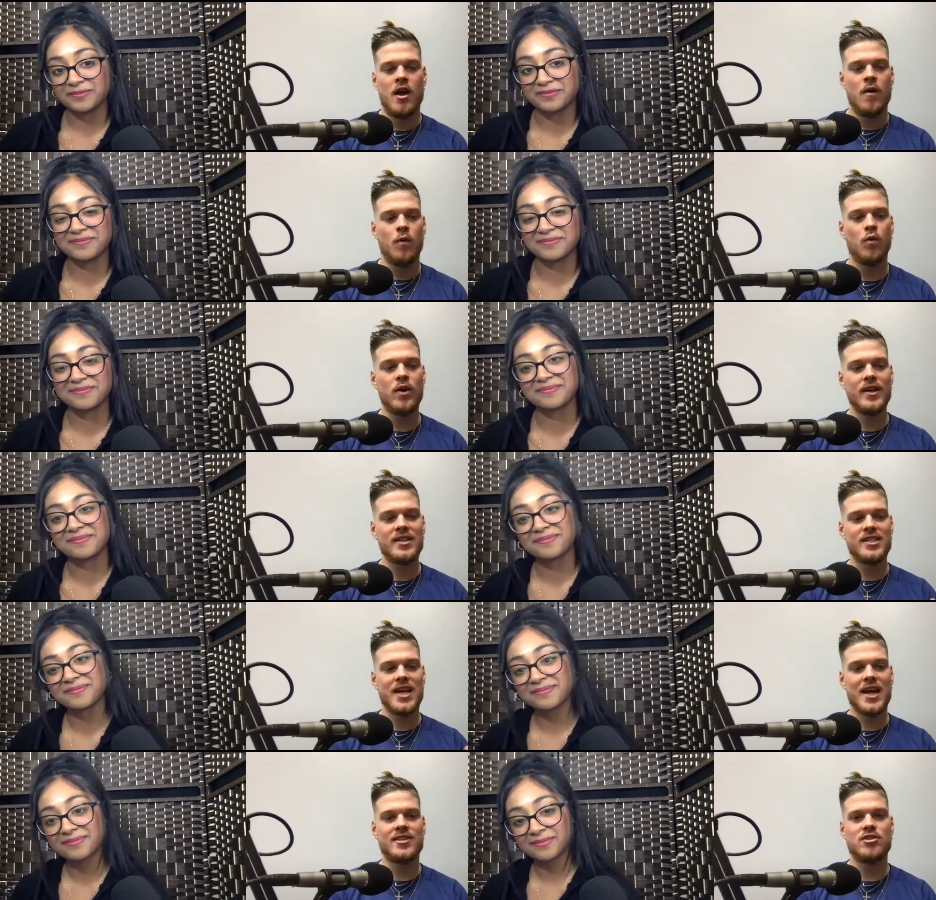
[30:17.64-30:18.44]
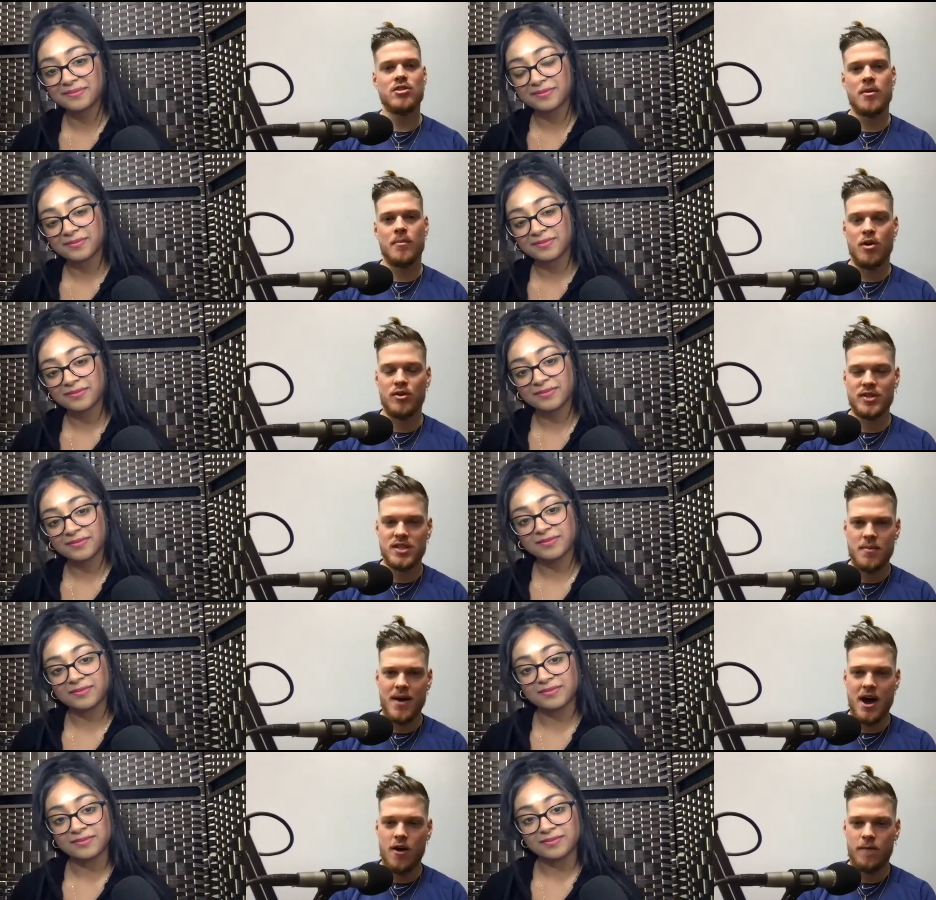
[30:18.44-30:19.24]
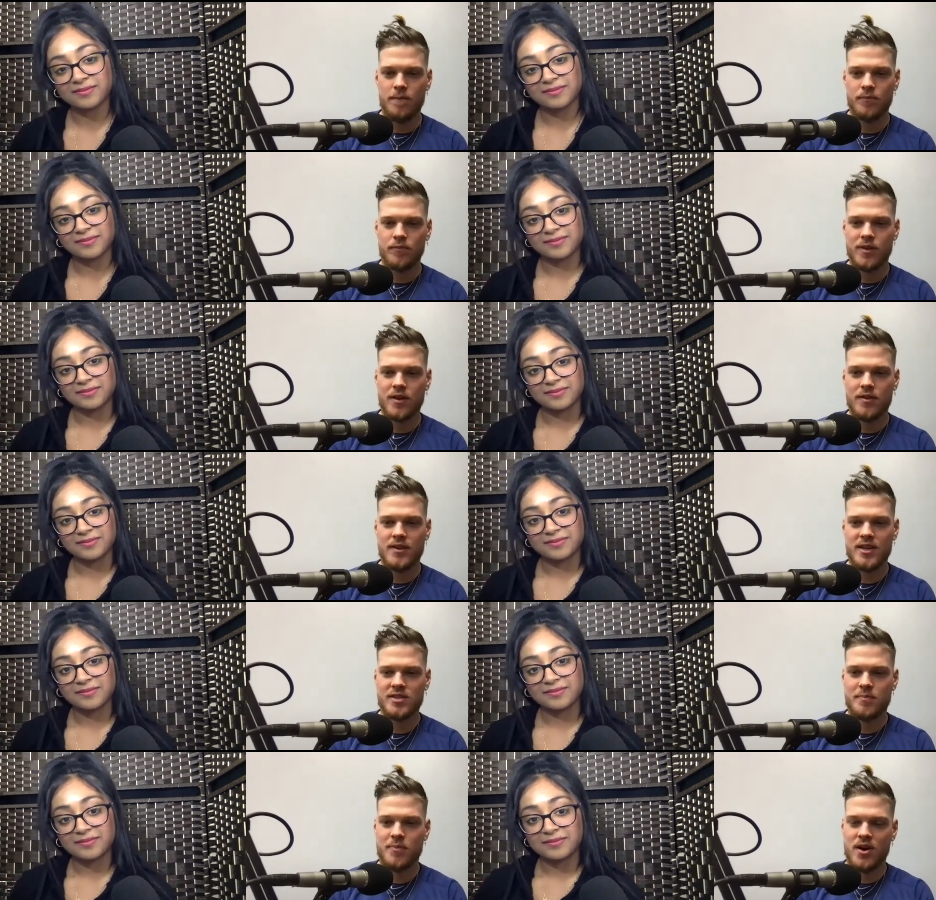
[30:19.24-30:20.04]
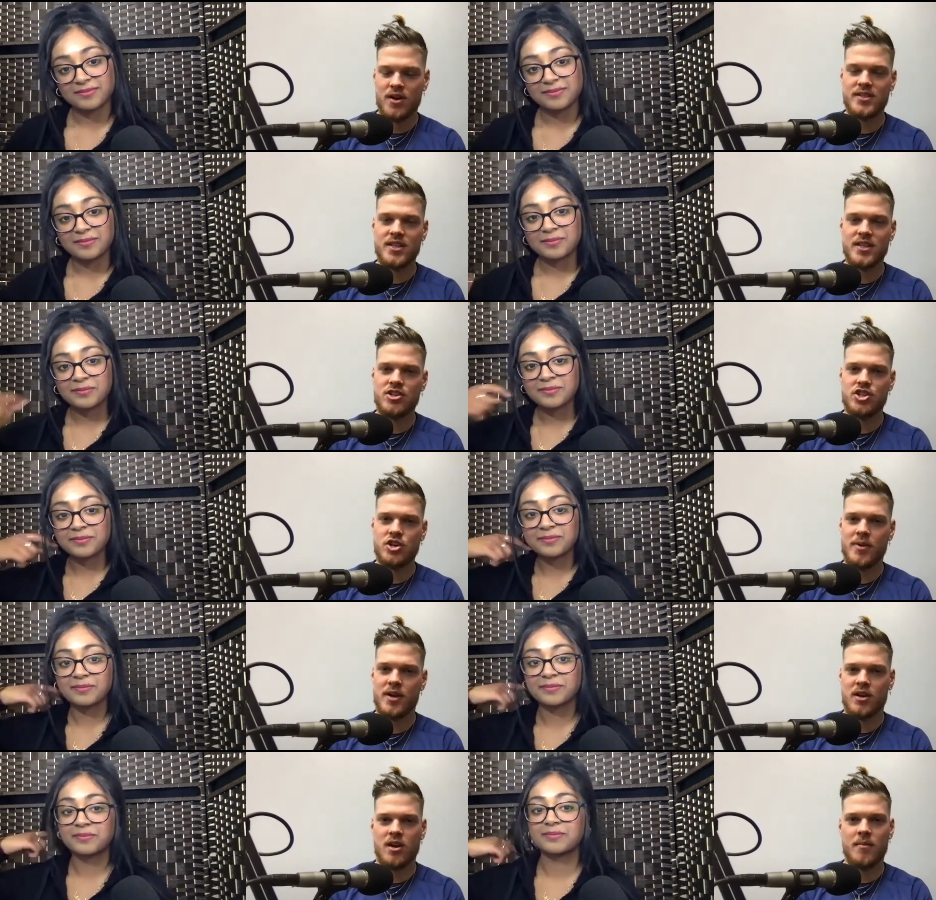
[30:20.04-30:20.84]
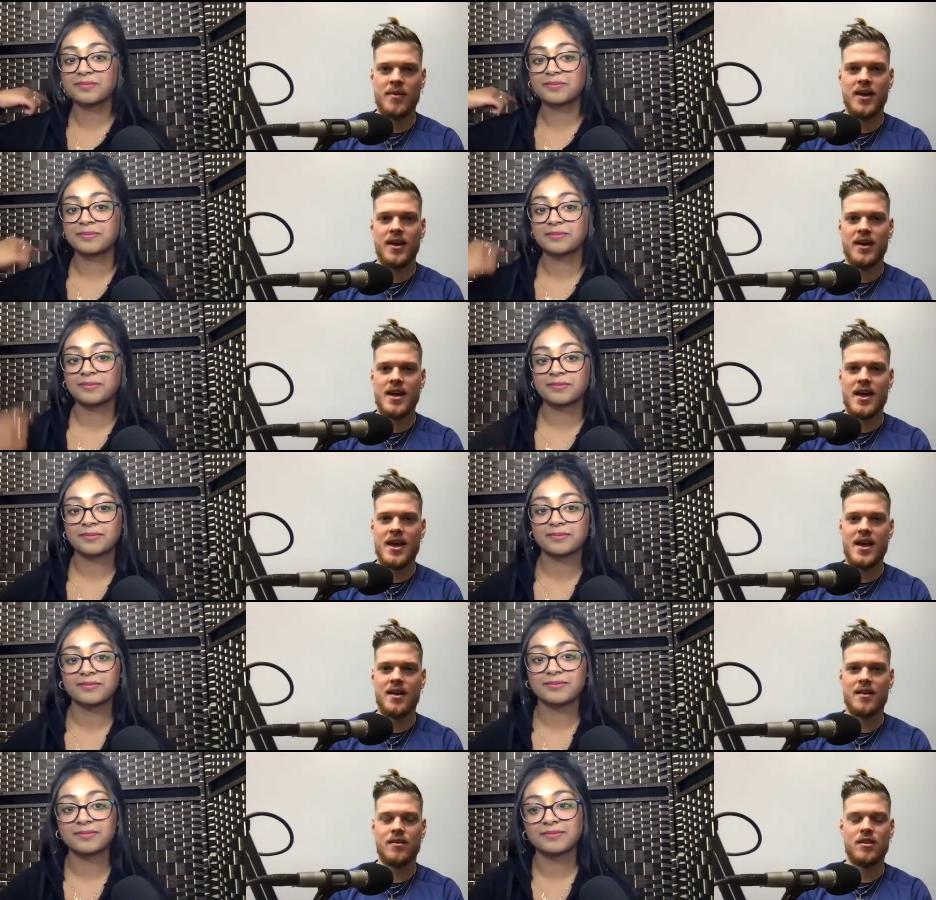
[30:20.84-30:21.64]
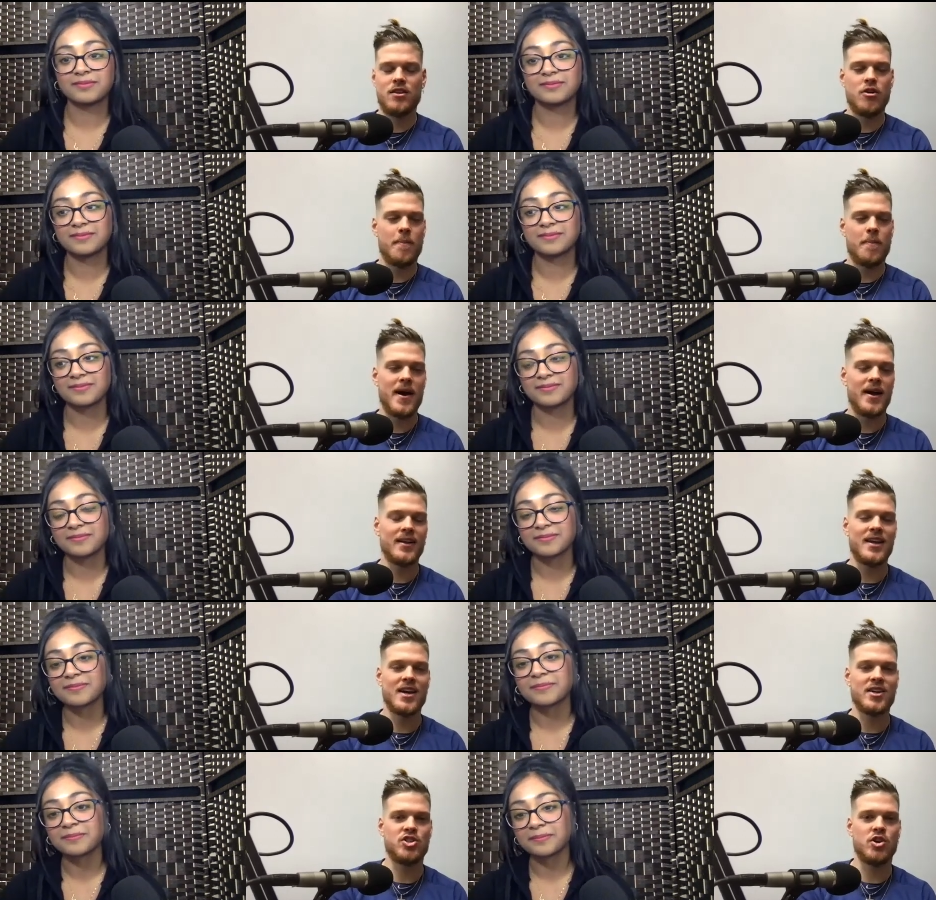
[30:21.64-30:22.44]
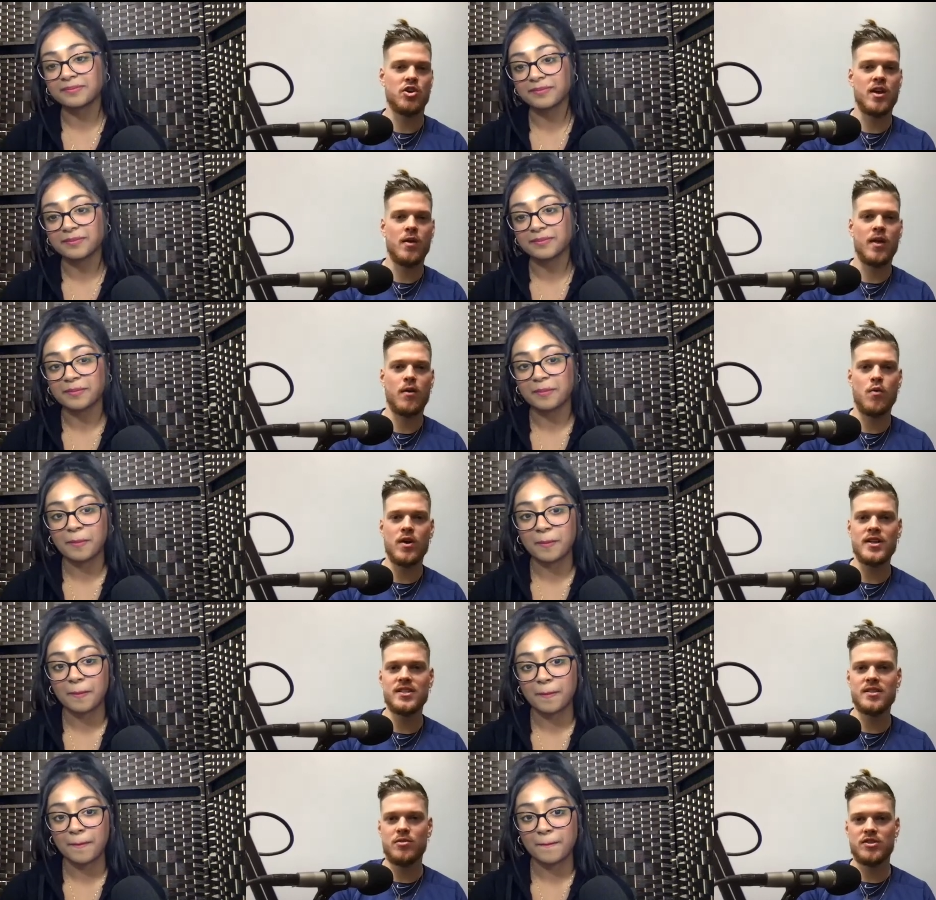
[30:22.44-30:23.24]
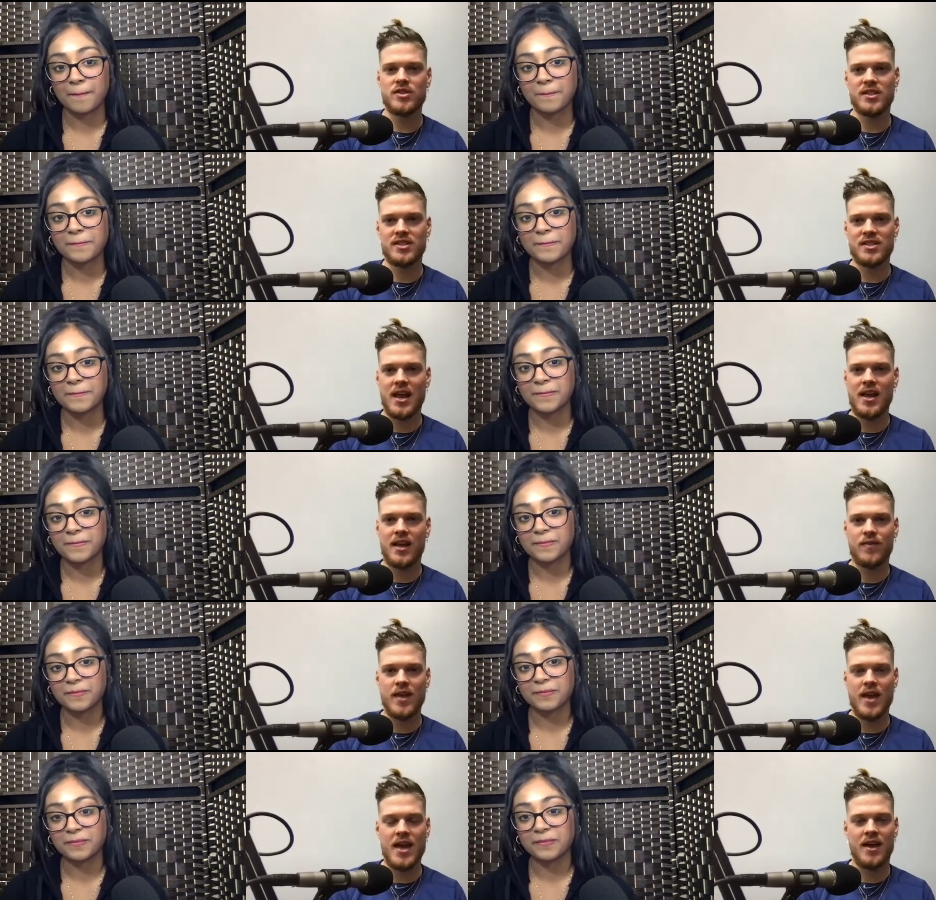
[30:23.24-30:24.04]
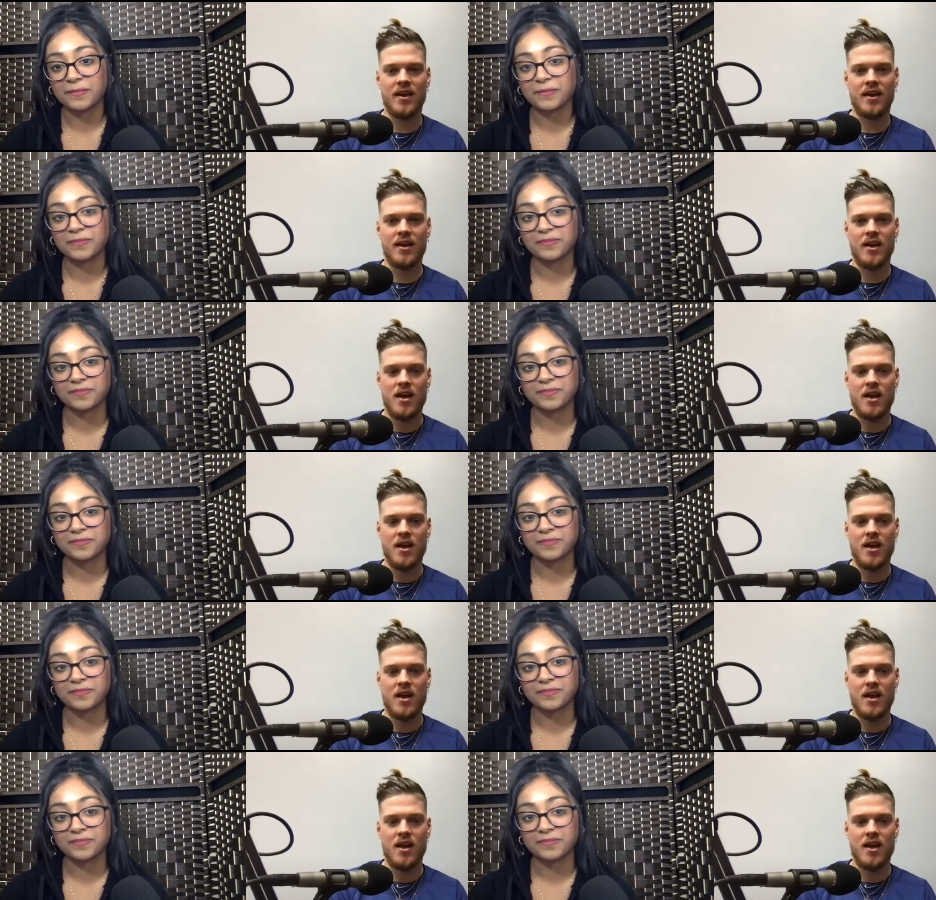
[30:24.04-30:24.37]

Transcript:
Speaker 1: what excites you the most about this person that you're becoming and your podcast journey? Like, what is the most exciting thing